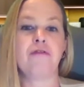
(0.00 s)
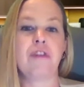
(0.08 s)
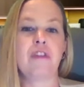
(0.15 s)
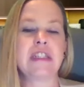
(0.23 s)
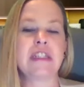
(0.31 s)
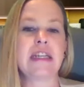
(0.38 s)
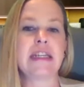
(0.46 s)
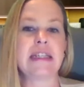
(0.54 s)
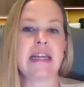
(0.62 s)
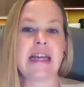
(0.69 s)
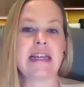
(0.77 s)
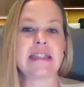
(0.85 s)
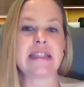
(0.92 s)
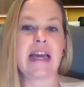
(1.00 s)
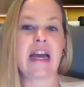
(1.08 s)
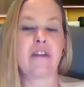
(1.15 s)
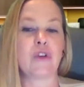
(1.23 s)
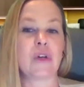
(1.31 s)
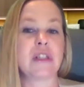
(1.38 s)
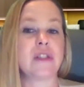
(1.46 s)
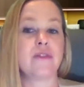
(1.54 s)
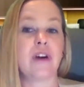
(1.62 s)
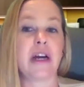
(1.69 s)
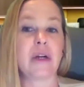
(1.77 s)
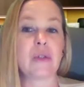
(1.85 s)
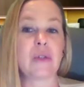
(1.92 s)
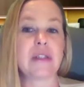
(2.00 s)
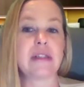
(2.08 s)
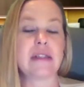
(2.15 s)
15 days after it's filed.